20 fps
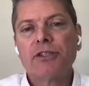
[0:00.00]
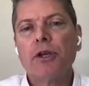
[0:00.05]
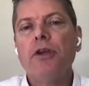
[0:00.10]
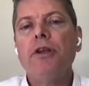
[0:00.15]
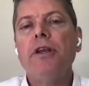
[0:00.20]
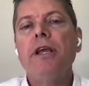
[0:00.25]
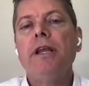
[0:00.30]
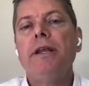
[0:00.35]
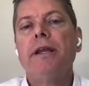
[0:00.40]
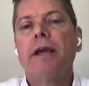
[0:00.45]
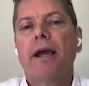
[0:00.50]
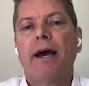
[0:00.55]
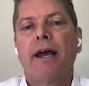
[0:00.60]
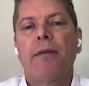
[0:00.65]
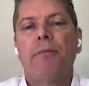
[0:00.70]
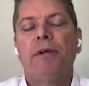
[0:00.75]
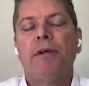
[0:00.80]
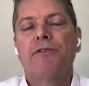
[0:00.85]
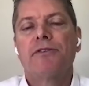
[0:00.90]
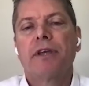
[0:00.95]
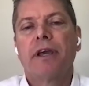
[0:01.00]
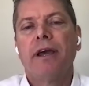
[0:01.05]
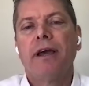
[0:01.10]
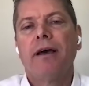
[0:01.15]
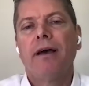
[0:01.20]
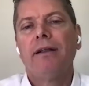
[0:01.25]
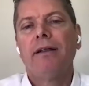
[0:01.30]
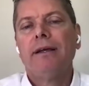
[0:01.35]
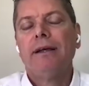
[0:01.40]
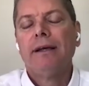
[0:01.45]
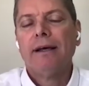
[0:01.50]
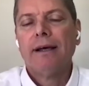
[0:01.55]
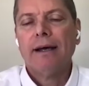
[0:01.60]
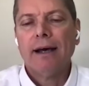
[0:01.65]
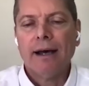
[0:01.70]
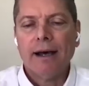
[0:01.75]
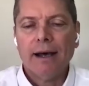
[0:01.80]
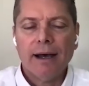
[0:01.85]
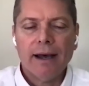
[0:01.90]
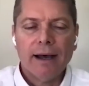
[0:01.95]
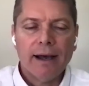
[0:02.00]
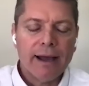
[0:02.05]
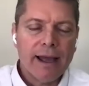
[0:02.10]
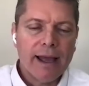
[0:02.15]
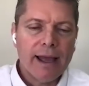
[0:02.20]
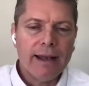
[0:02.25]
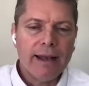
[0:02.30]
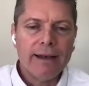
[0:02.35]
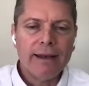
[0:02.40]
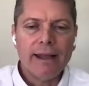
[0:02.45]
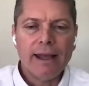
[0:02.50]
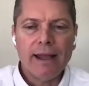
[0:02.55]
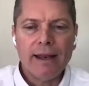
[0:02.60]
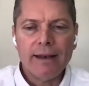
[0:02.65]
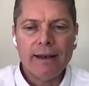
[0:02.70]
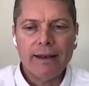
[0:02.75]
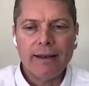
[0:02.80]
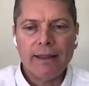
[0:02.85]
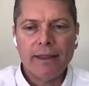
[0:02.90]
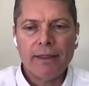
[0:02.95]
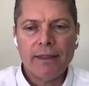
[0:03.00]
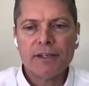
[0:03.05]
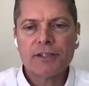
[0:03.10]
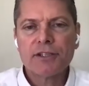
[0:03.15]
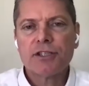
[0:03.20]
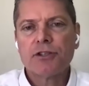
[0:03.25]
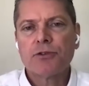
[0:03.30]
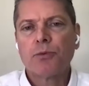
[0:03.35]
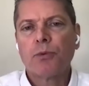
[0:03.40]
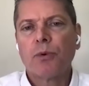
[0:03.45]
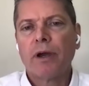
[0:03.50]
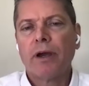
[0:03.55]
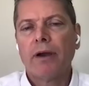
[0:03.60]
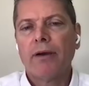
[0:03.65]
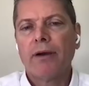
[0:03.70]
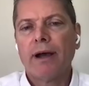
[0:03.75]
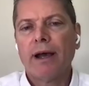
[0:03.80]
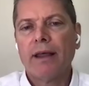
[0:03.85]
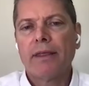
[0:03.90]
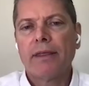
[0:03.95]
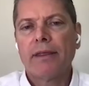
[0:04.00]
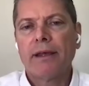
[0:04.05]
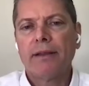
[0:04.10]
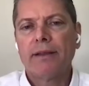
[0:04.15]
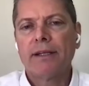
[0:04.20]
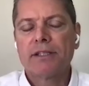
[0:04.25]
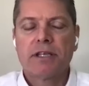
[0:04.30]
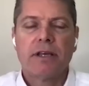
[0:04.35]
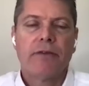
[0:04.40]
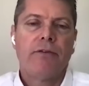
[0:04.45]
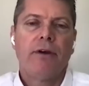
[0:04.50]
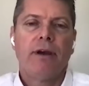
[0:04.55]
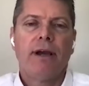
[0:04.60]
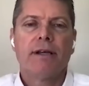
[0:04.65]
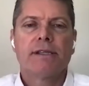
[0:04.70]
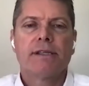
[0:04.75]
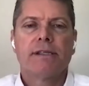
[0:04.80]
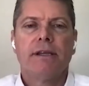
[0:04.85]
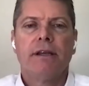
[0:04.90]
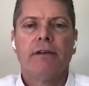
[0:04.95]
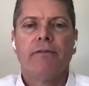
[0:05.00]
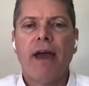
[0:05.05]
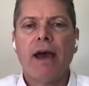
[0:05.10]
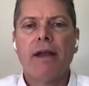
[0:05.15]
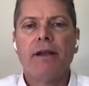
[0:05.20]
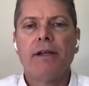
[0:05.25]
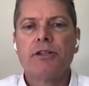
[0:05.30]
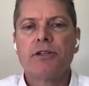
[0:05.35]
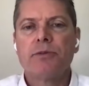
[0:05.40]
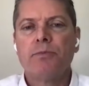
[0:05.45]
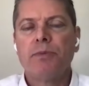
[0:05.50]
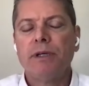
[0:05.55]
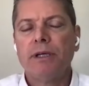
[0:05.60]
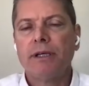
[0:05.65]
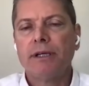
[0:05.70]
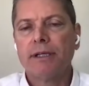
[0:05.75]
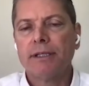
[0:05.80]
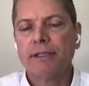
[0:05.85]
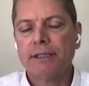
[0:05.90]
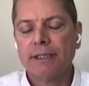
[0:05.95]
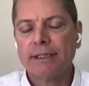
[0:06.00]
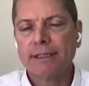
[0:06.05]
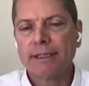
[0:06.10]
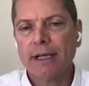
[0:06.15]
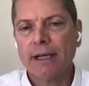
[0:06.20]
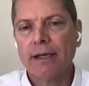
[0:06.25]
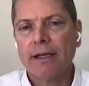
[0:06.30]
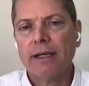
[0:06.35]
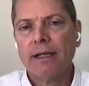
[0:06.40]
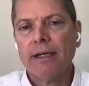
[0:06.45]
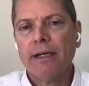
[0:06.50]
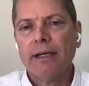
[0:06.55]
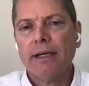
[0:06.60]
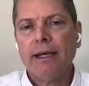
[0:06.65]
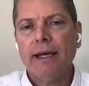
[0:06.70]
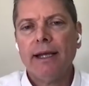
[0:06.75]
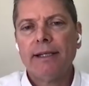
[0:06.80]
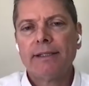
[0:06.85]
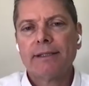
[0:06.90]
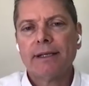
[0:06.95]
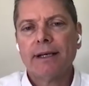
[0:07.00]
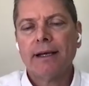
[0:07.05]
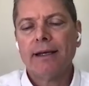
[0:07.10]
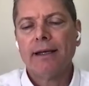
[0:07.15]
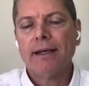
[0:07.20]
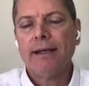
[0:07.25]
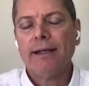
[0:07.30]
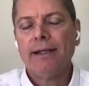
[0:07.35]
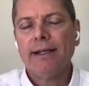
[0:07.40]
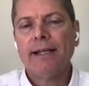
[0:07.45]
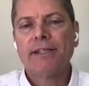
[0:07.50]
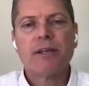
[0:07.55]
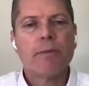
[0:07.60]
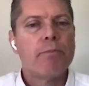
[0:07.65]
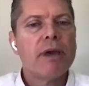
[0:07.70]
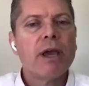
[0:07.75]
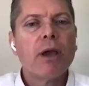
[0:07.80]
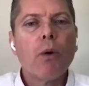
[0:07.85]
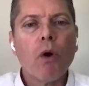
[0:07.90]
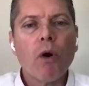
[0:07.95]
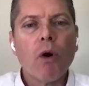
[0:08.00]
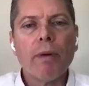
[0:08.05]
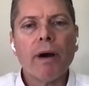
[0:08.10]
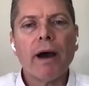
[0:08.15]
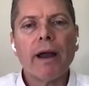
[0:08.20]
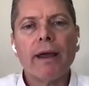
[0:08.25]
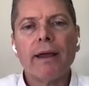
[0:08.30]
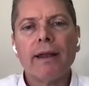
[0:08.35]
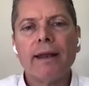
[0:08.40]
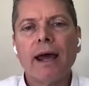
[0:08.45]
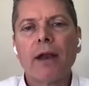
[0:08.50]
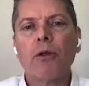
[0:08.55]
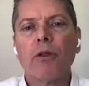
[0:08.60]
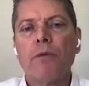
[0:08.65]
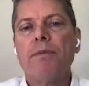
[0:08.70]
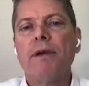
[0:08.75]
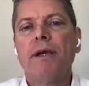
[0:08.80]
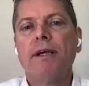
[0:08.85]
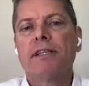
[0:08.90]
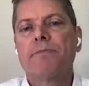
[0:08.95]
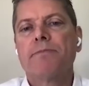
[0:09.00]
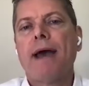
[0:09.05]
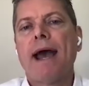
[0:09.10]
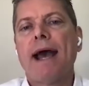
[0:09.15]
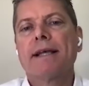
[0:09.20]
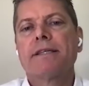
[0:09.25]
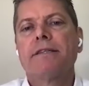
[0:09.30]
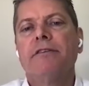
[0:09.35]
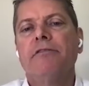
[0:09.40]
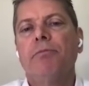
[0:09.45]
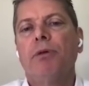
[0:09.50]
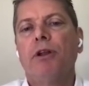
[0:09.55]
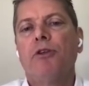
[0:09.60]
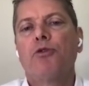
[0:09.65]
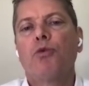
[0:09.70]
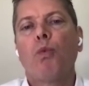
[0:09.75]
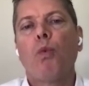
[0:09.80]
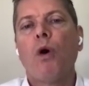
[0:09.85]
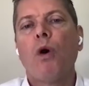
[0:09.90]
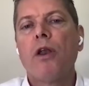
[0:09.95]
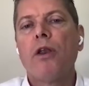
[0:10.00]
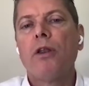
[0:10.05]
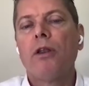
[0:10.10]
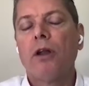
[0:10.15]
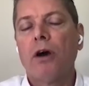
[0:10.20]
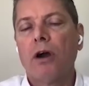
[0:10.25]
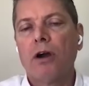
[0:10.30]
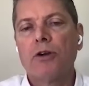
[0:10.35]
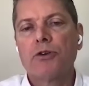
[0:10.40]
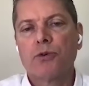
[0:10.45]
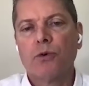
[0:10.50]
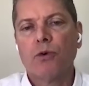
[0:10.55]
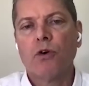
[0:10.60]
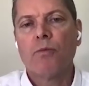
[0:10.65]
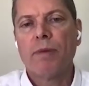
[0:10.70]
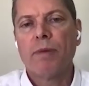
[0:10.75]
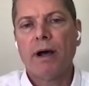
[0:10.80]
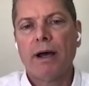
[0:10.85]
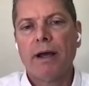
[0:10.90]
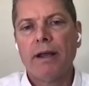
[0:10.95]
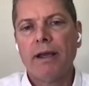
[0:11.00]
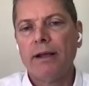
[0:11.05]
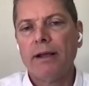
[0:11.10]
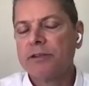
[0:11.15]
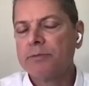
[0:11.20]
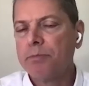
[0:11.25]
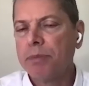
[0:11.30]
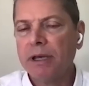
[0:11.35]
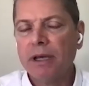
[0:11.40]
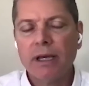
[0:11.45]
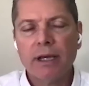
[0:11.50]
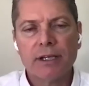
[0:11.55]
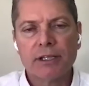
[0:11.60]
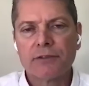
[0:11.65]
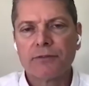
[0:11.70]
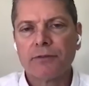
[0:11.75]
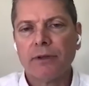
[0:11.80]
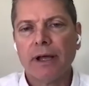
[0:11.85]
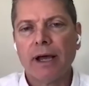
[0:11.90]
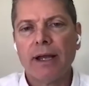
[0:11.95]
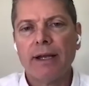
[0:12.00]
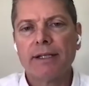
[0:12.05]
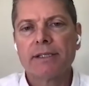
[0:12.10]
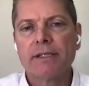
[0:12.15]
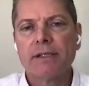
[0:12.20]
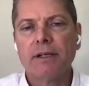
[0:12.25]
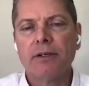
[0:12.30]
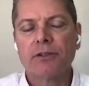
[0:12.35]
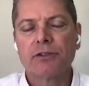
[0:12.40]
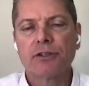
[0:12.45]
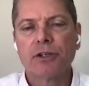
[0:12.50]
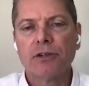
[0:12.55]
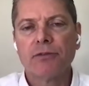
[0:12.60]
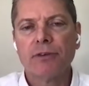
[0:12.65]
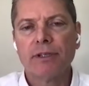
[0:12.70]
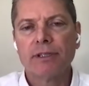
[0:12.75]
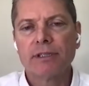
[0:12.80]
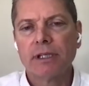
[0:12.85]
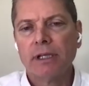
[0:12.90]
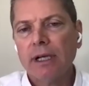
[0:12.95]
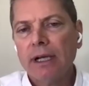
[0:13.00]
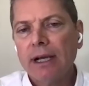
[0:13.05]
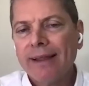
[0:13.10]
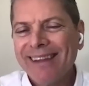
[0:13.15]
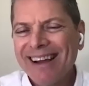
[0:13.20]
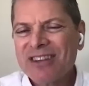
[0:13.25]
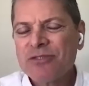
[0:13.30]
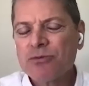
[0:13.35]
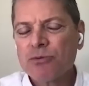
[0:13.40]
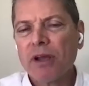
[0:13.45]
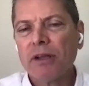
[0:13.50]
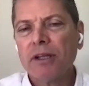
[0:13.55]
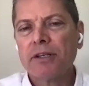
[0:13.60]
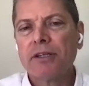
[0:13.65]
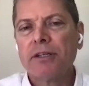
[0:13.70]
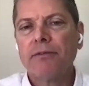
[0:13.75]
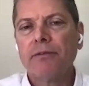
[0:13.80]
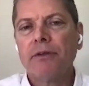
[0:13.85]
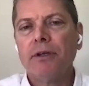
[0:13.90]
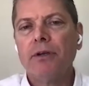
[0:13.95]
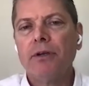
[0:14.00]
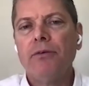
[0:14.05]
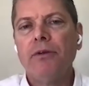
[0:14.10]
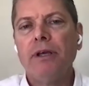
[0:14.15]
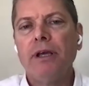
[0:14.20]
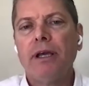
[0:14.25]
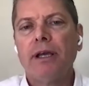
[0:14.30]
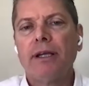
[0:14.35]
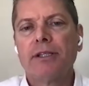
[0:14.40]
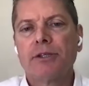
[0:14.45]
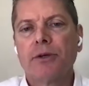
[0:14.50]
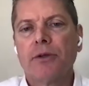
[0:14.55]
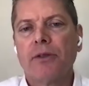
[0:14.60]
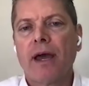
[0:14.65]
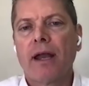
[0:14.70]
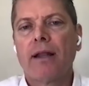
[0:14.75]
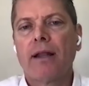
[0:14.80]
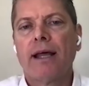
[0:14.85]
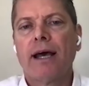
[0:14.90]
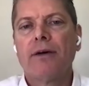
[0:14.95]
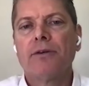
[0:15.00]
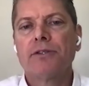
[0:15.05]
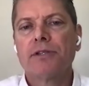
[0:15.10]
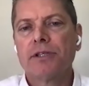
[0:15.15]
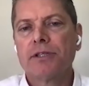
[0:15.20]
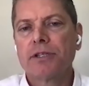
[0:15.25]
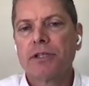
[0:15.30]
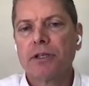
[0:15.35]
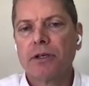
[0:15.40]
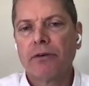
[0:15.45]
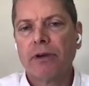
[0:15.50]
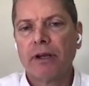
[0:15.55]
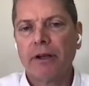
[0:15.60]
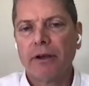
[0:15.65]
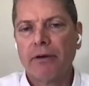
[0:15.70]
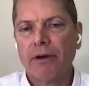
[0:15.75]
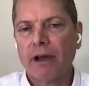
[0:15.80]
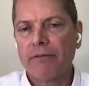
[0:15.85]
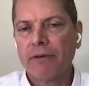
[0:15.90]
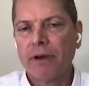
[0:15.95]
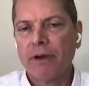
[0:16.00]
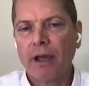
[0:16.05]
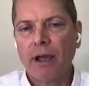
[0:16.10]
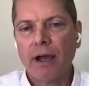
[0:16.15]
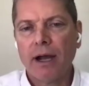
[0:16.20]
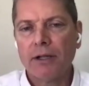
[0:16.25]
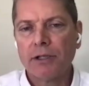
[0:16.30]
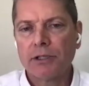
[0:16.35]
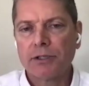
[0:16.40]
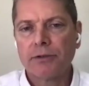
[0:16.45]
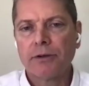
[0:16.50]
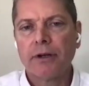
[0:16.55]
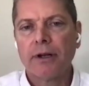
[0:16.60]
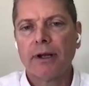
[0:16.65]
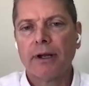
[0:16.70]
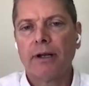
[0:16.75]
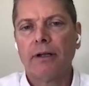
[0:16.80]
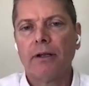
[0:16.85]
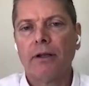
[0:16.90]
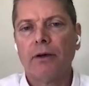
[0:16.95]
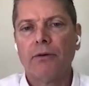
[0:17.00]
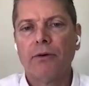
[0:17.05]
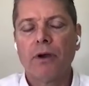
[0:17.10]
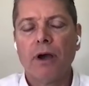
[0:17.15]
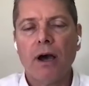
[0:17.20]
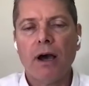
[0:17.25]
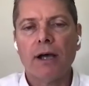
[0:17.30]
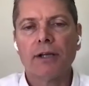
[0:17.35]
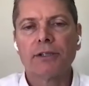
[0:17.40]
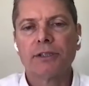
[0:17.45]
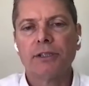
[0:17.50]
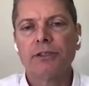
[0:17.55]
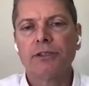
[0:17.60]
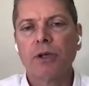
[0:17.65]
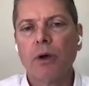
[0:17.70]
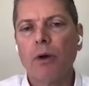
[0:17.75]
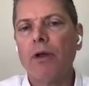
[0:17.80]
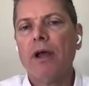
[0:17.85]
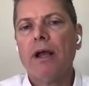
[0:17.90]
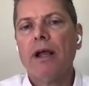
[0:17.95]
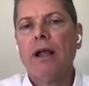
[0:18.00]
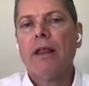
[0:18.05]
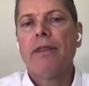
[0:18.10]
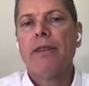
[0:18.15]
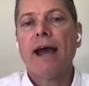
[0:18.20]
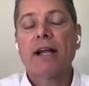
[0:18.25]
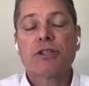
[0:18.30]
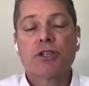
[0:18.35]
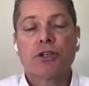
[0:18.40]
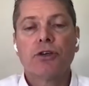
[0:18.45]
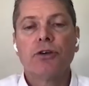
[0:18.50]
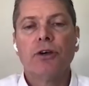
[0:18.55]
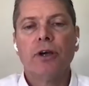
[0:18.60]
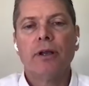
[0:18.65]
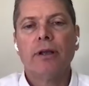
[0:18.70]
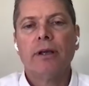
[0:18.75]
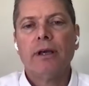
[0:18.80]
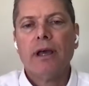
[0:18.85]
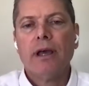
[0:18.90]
So you need an economy of scale. And this is where I think that Siviour has an advantage, because it's a big ore body. Not only big, it's massive, but it's one large ore body. It's big, it's flat, it's near surface. That's relatively unique. And so that allows us to create a graphite concentrate at a low cost. And so that's good.